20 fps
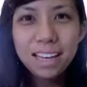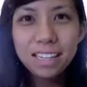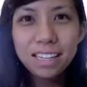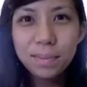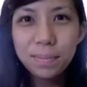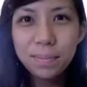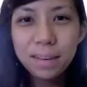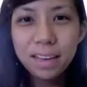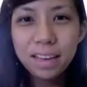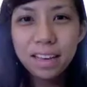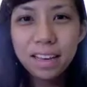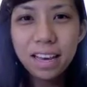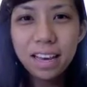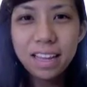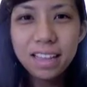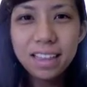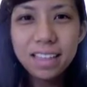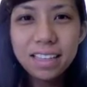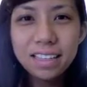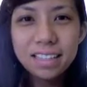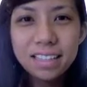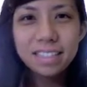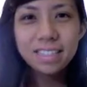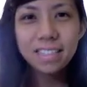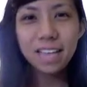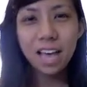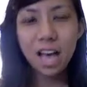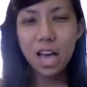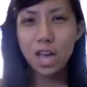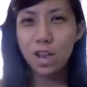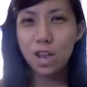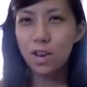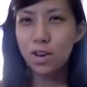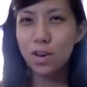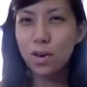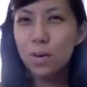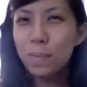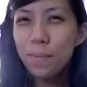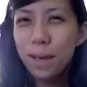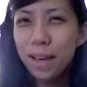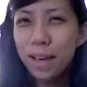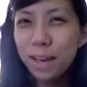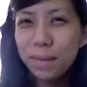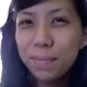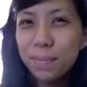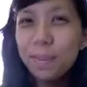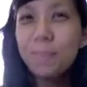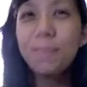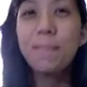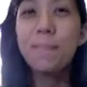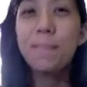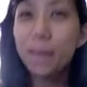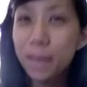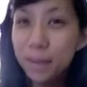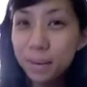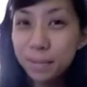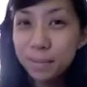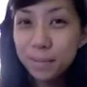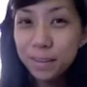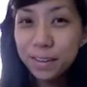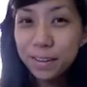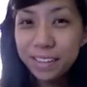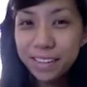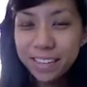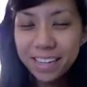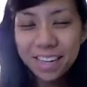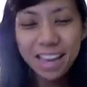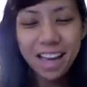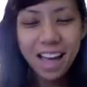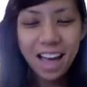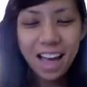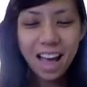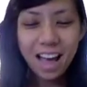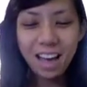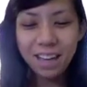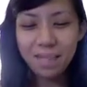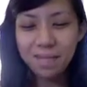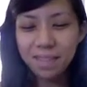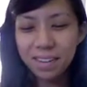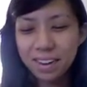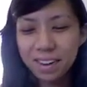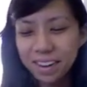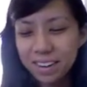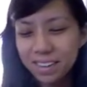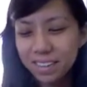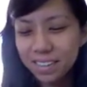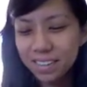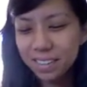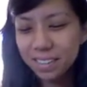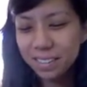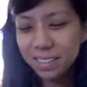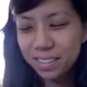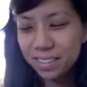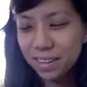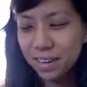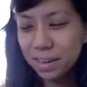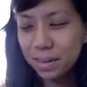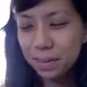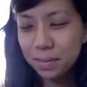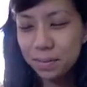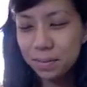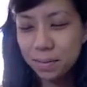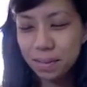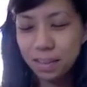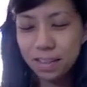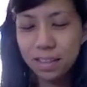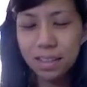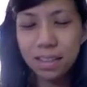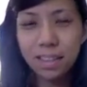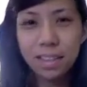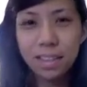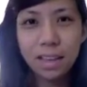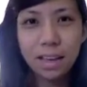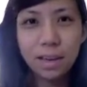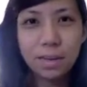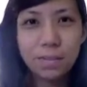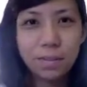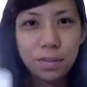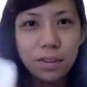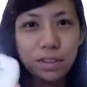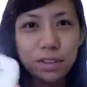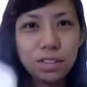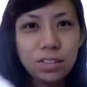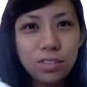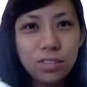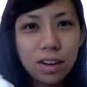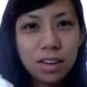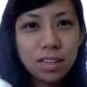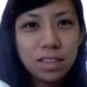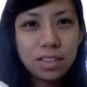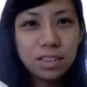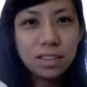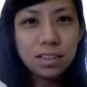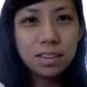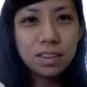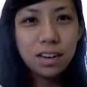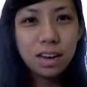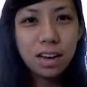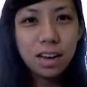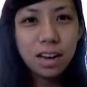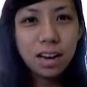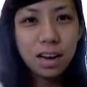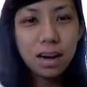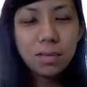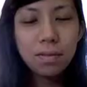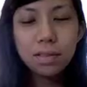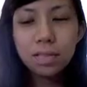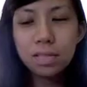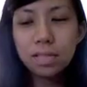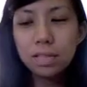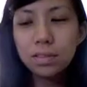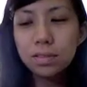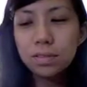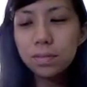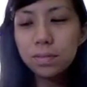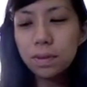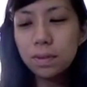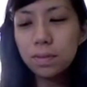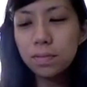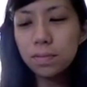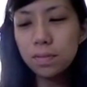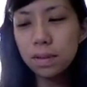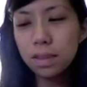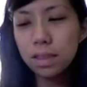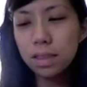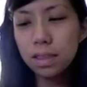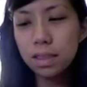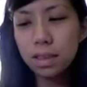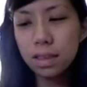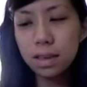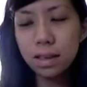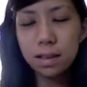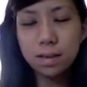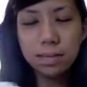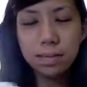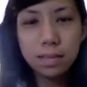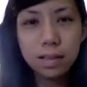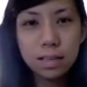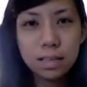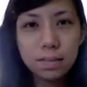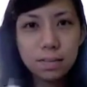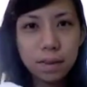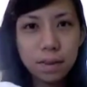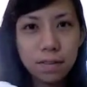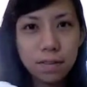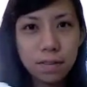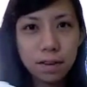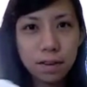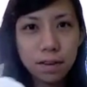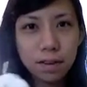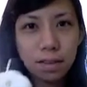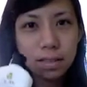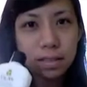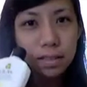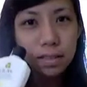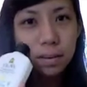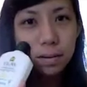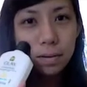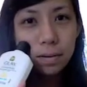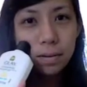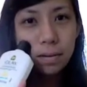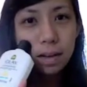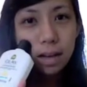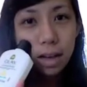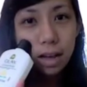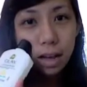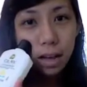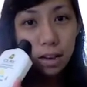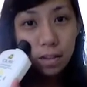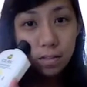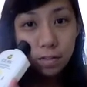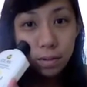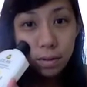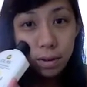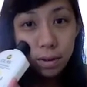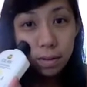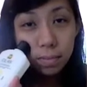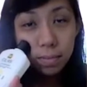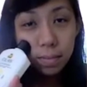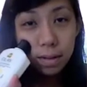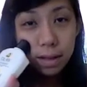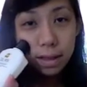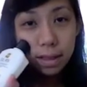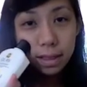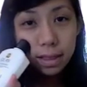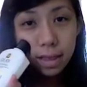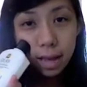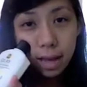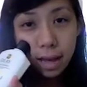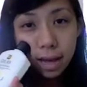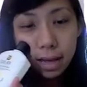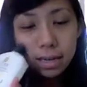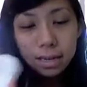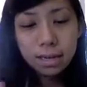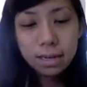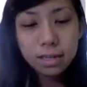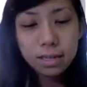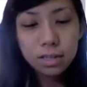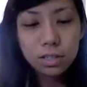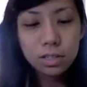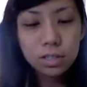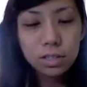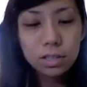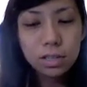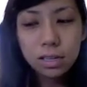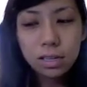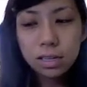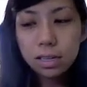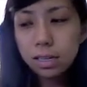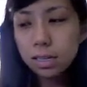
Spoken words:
To begin this no makeup look, I'm going to start with a moisturizer. And I always use one with SPF in it, so I've already applied that, and I just